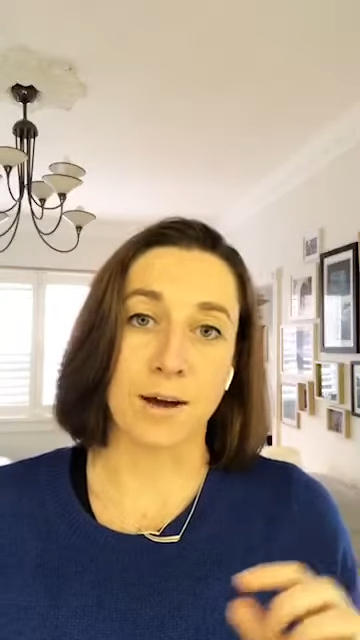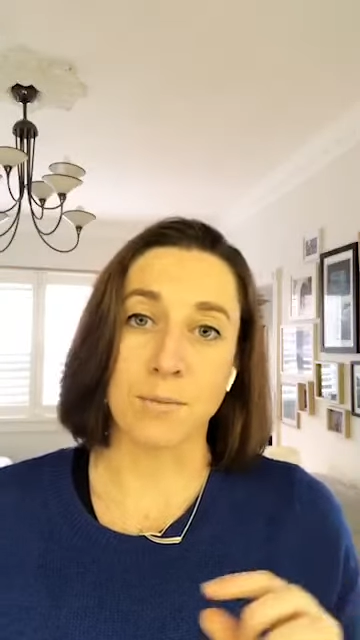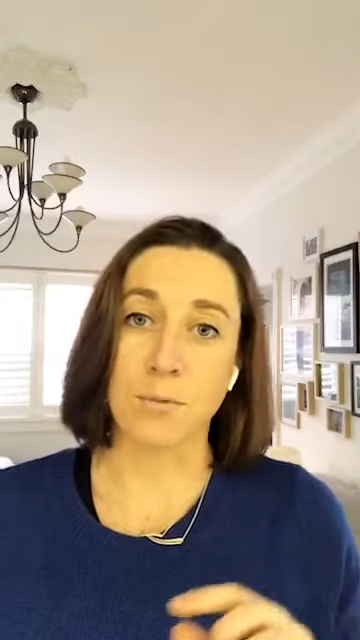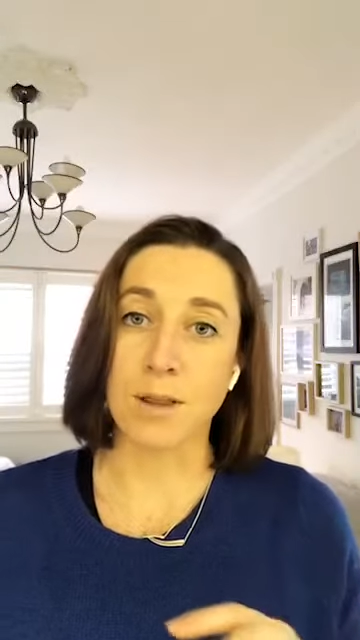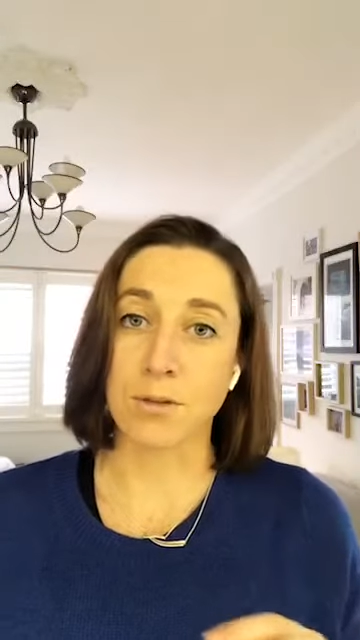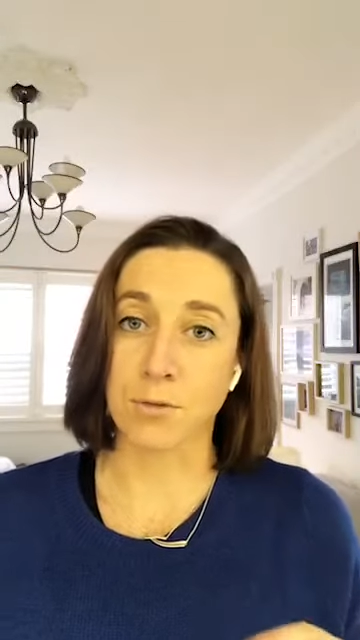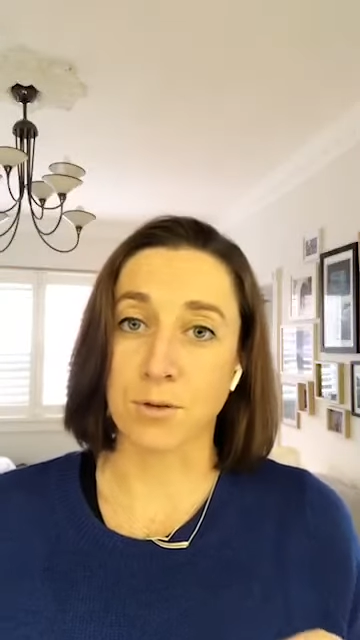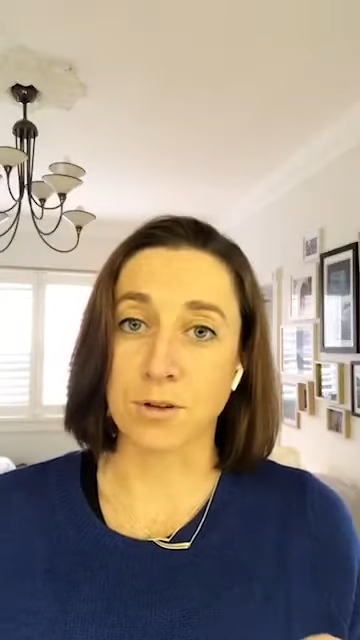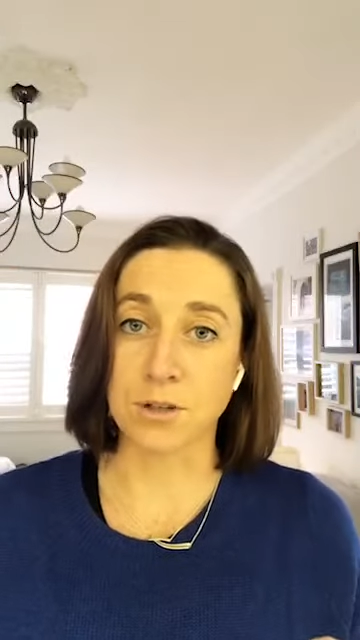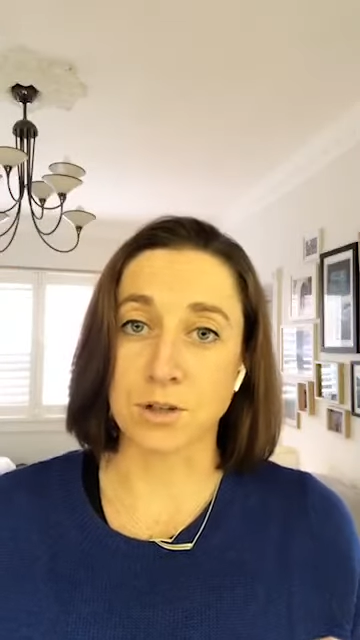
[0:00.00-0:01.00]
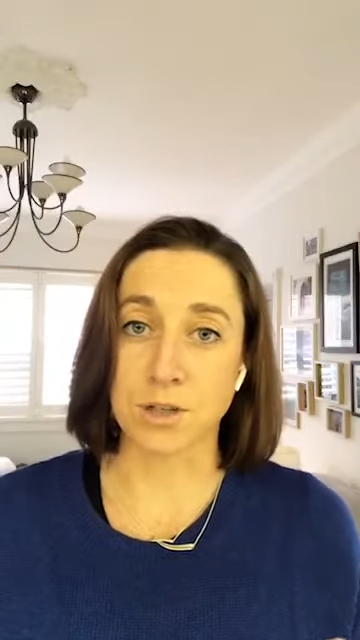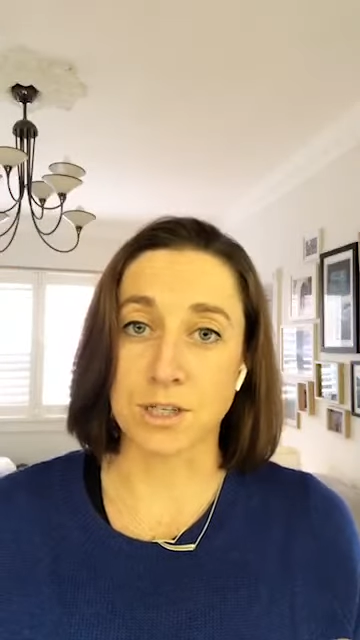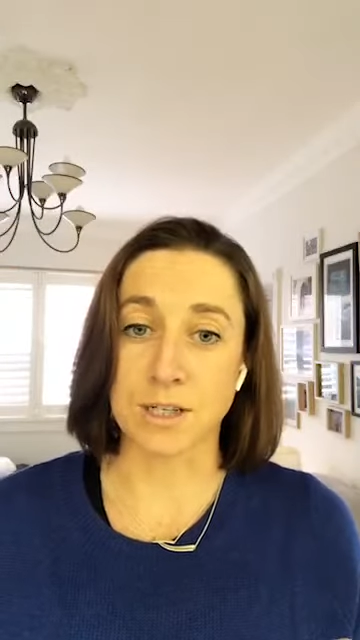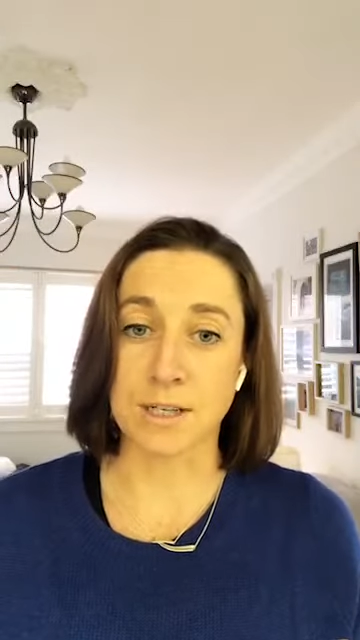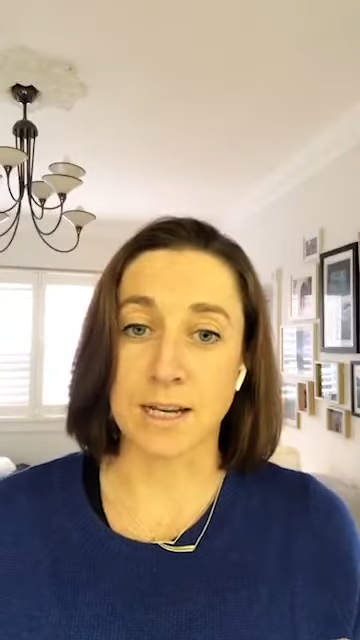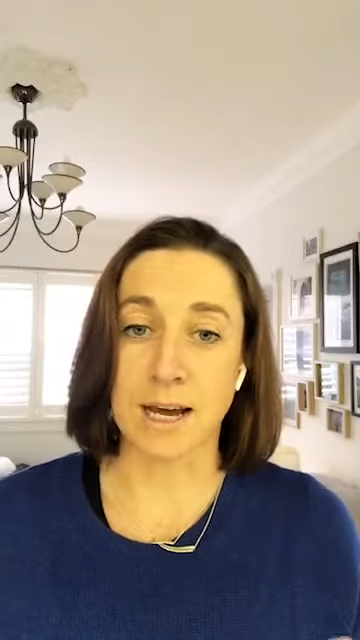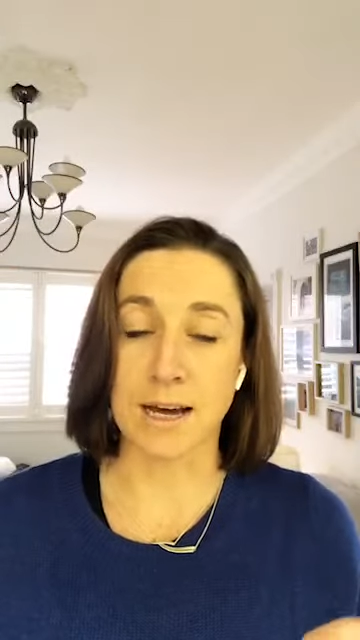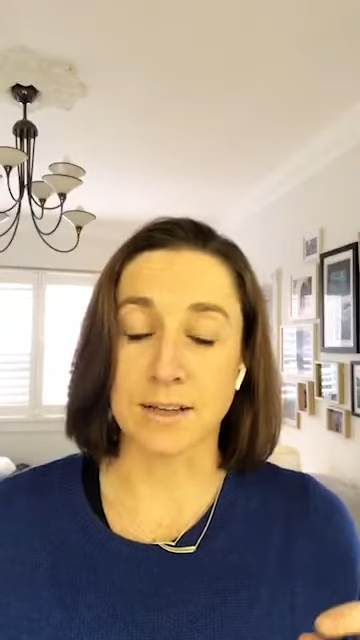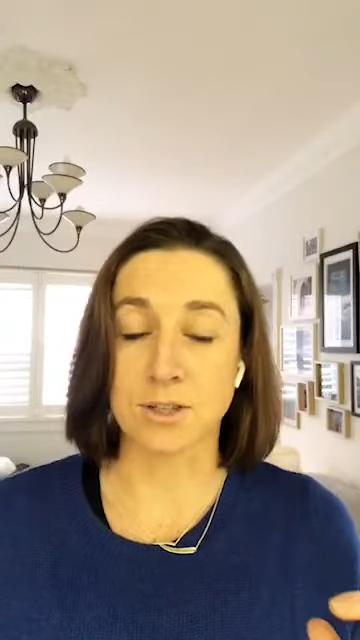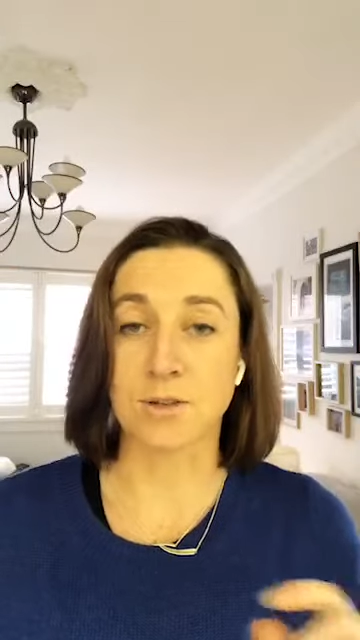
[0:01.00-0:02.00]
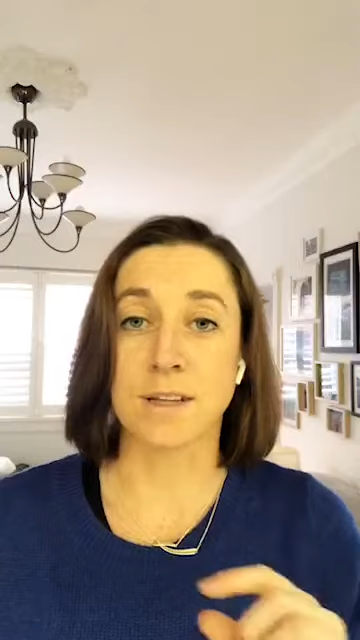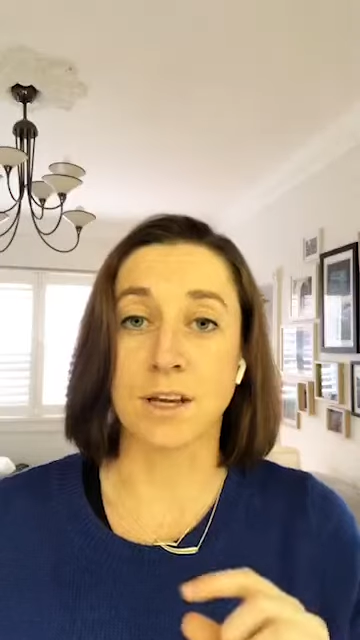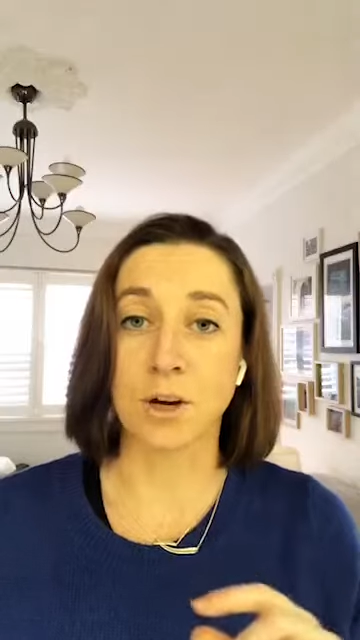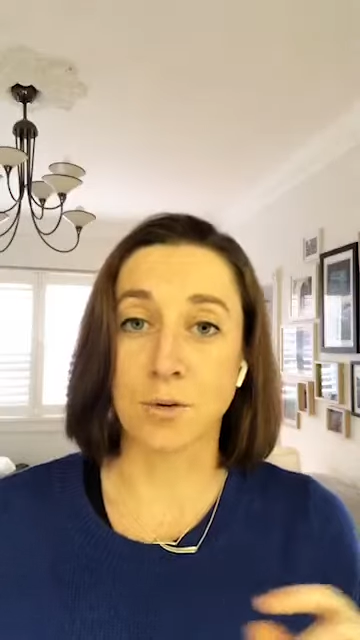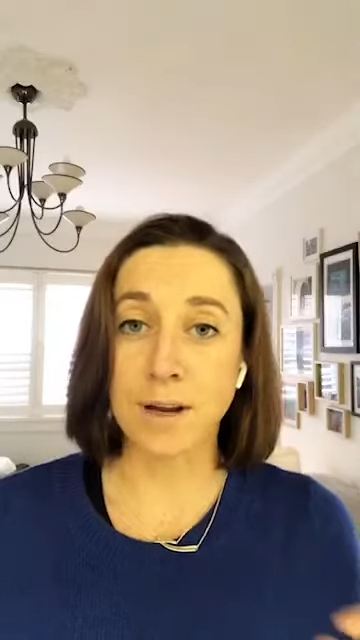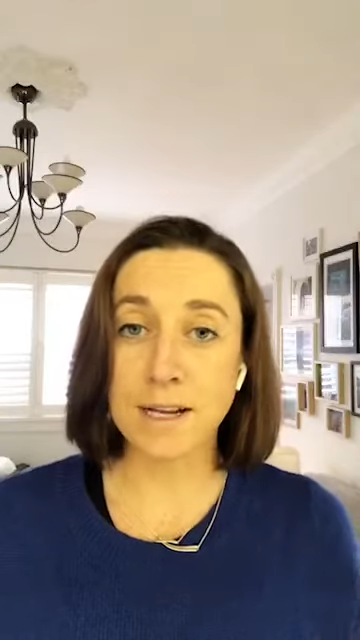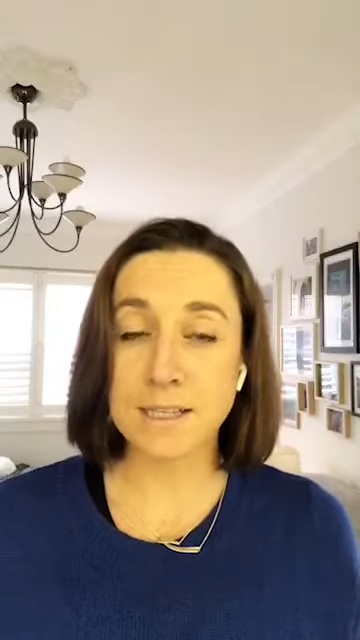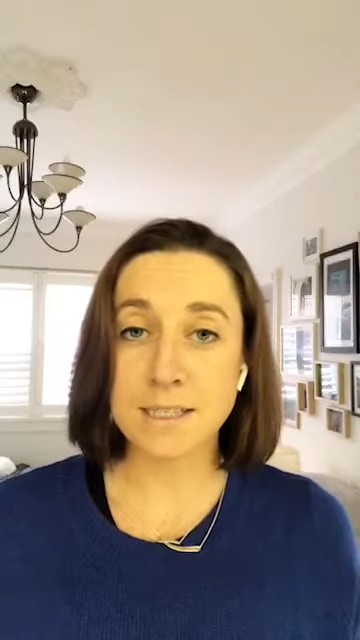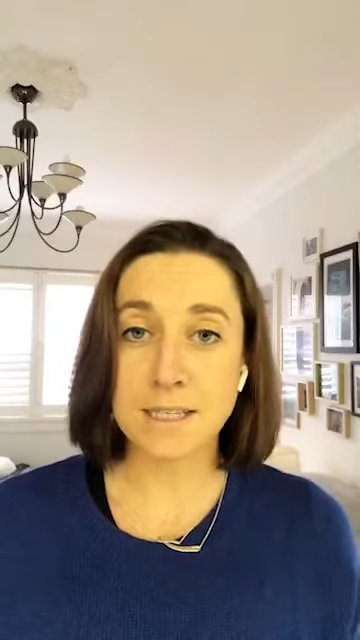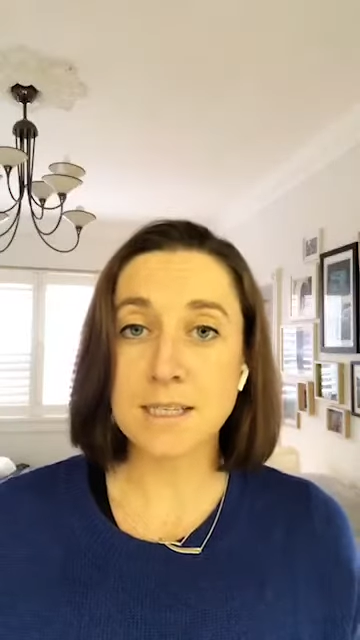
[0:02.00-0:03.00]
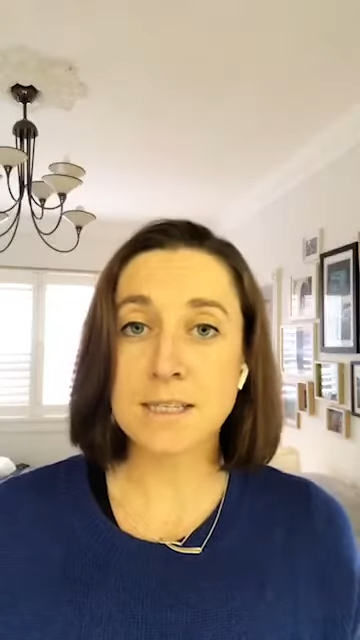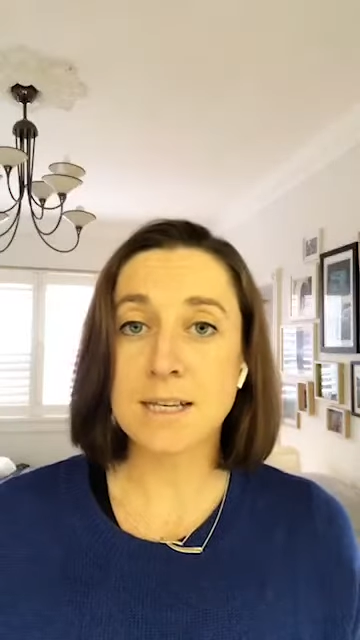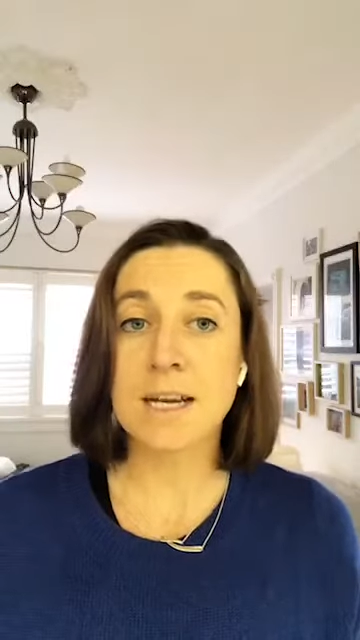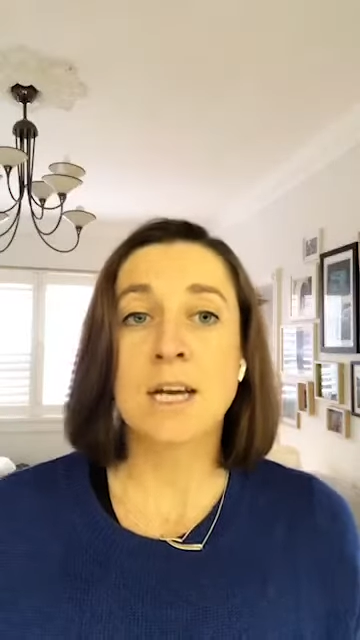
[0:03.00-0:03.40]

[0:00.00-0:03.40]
run through the the ingredients list,